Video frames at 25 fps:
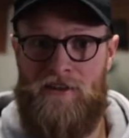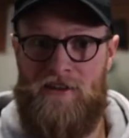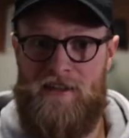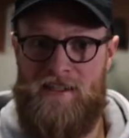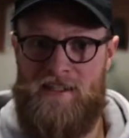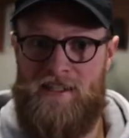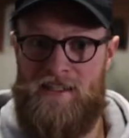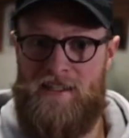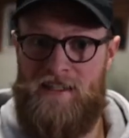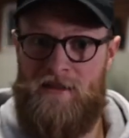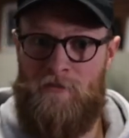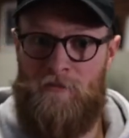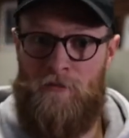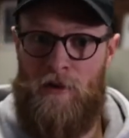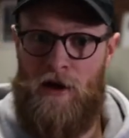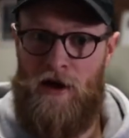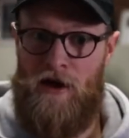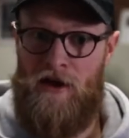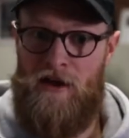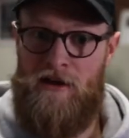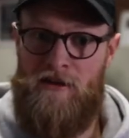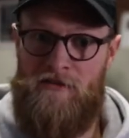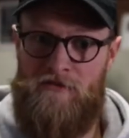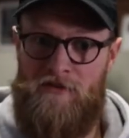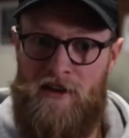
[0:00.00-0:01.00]
is the
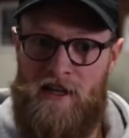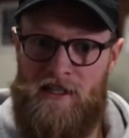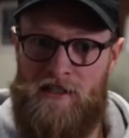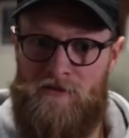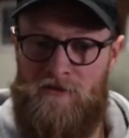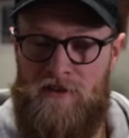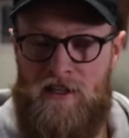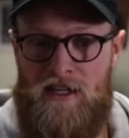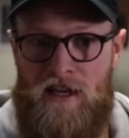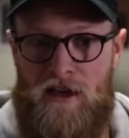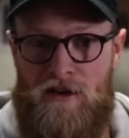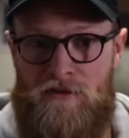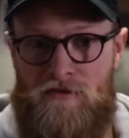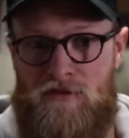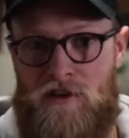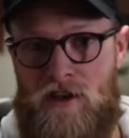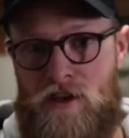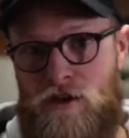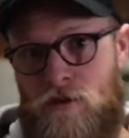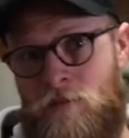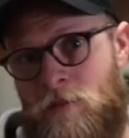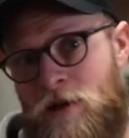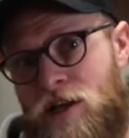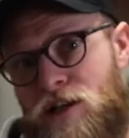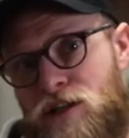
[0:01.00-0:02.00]
perfect video for you
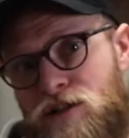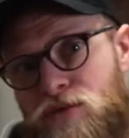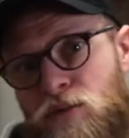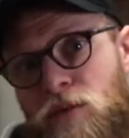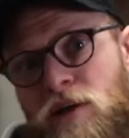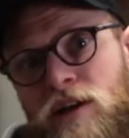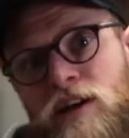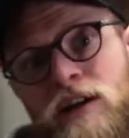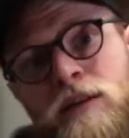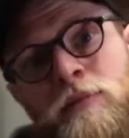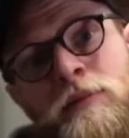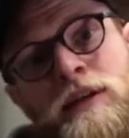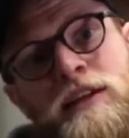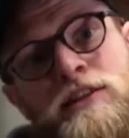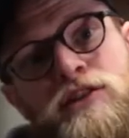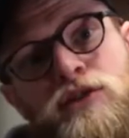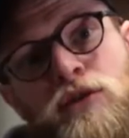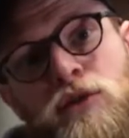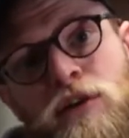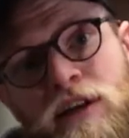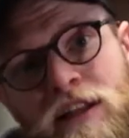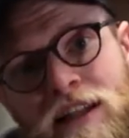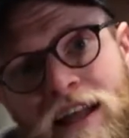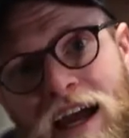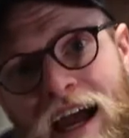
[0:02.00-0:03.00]
because we're going to be
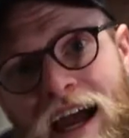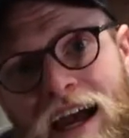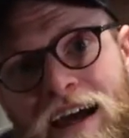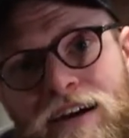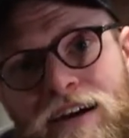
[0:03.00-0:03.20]
sorting that out